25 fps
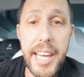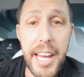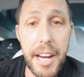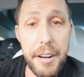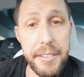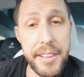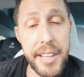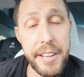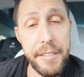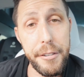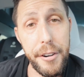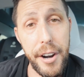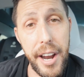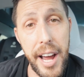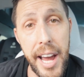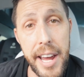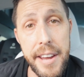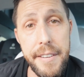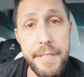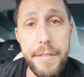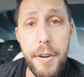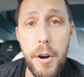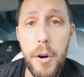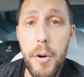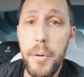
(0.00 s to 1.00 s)
Everything for
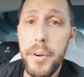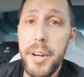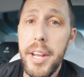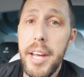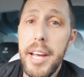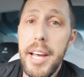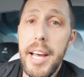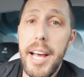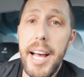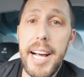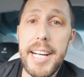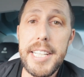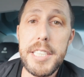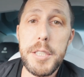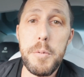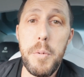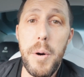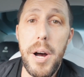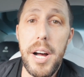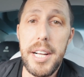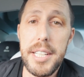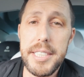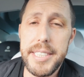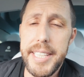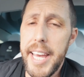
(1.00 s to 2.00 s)
iPhone as
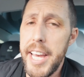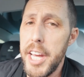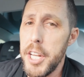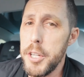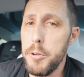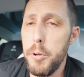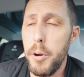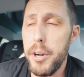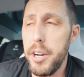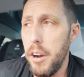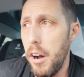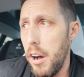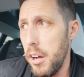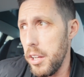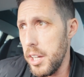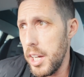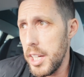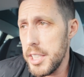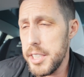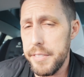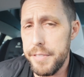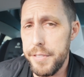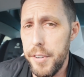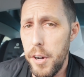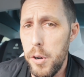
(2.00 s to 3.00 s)
well as Android, all
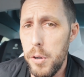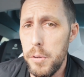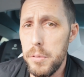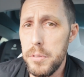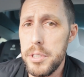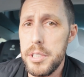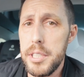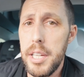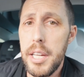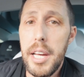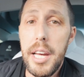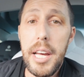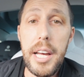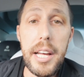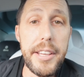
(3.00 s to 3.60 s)
kinds of phones.